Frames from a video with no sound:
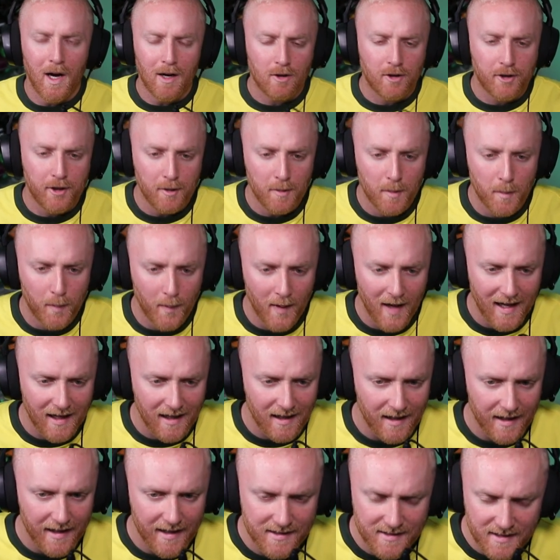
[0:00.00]
Welcome
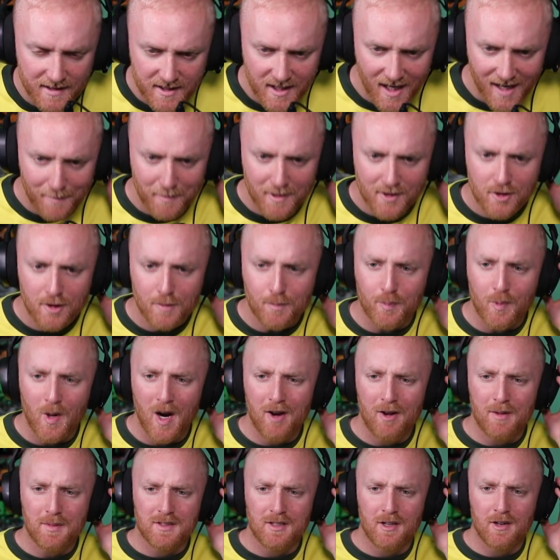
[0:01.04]
back, ladies and gentlemen, to a
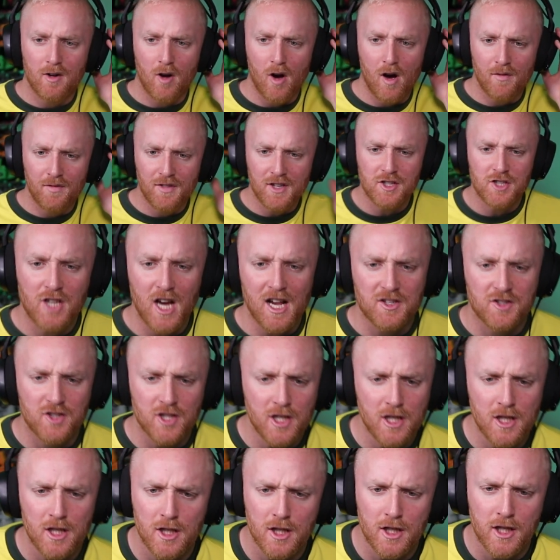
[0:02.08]
brand new episode of the
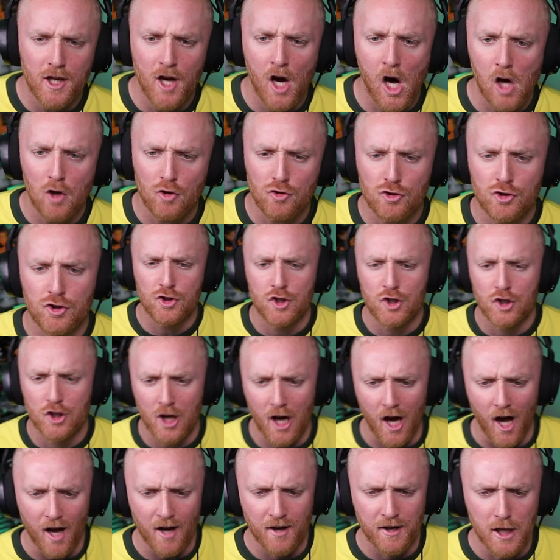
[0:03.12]
Jairzinho's
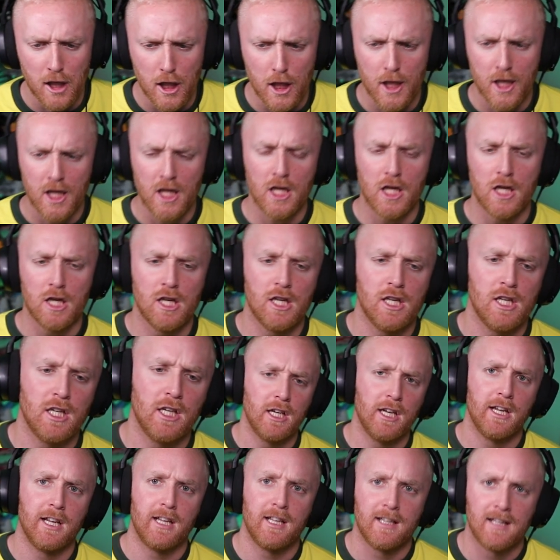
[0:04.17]

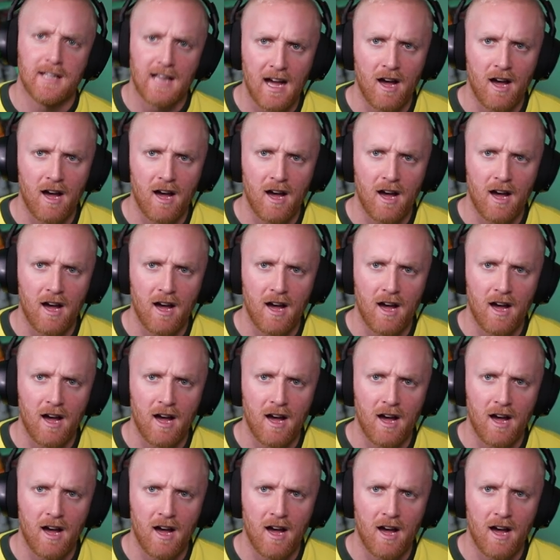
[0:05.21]
Journey.